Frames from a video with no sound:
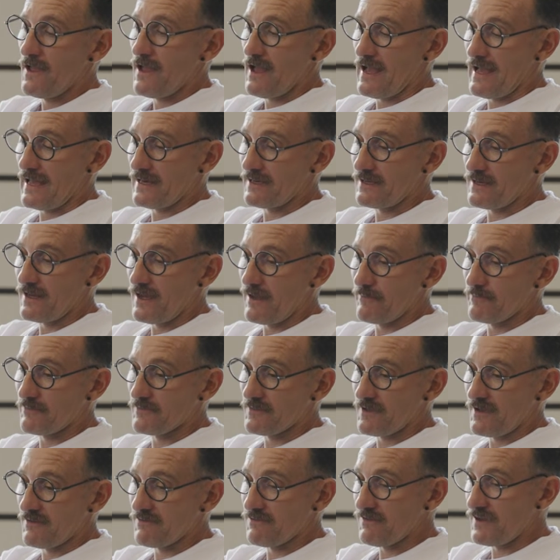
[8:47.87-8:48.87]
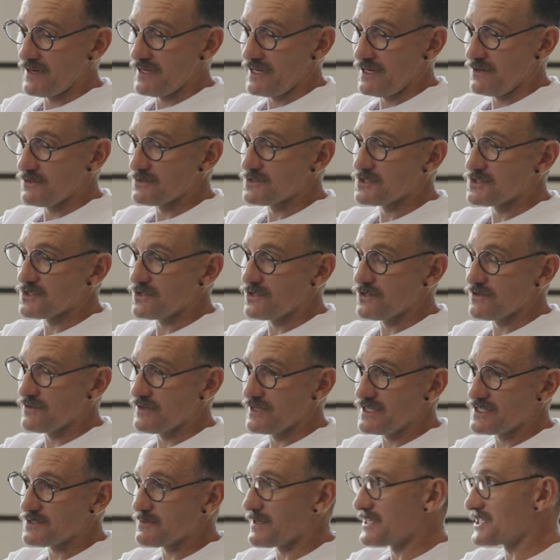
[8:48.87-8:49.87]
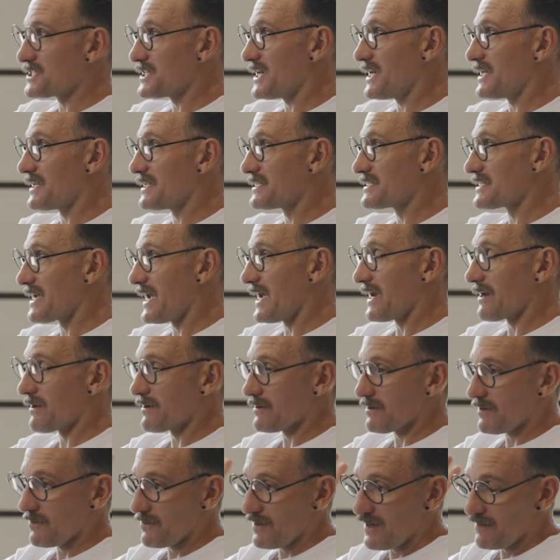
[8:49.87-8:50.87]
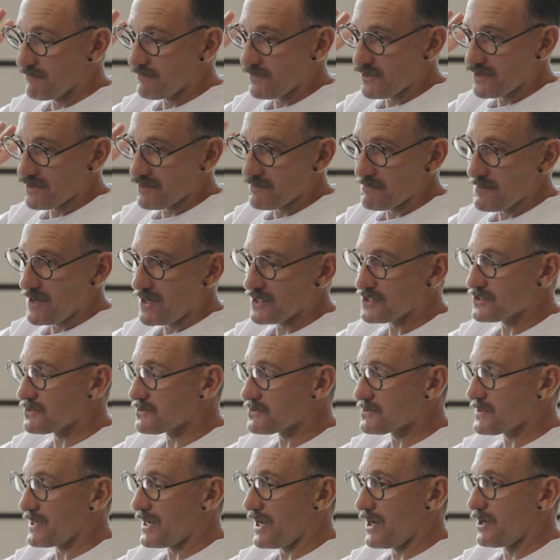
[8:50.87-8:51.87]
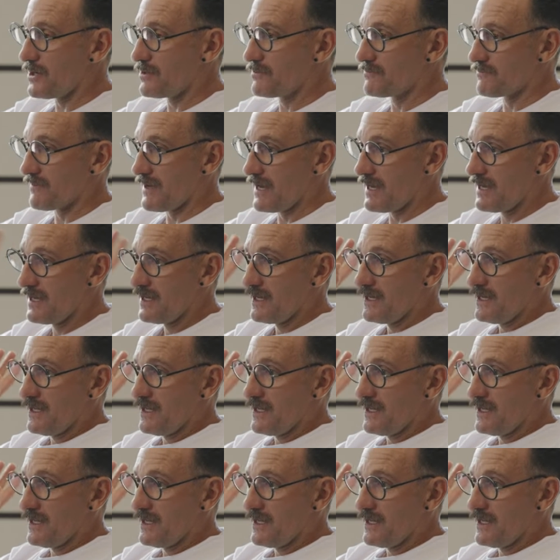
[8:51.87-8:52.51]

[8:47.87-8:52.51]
And a funny little story is when she hit the deck, one of the marshals went over